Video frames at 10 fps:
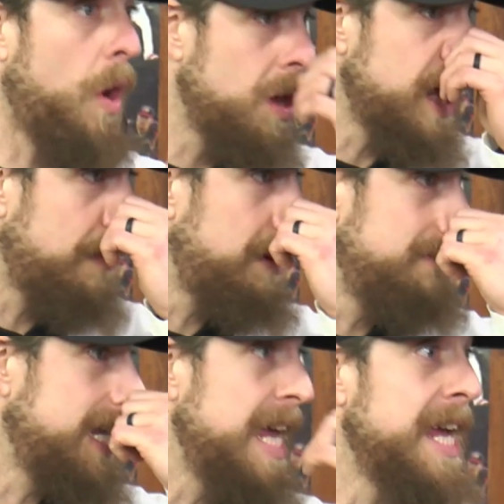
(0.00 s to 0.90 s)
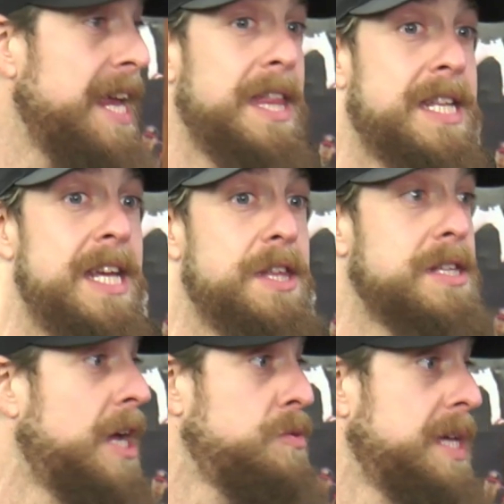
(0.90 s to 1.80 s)
I'm not even getting into the teeth of the
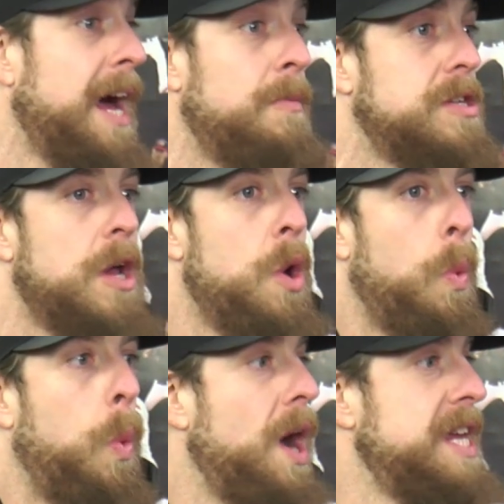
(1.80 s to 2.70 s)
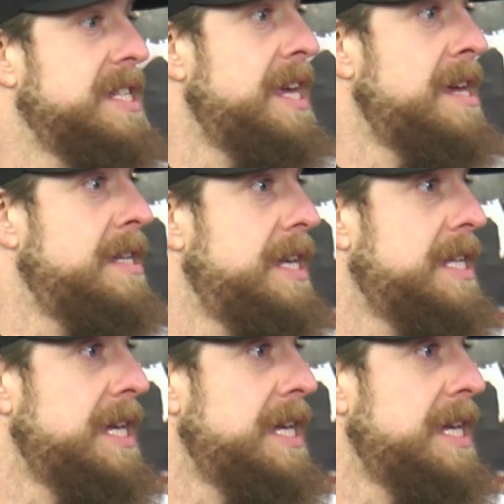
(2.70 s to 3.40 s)
schedule. The Cowboys. What is the easy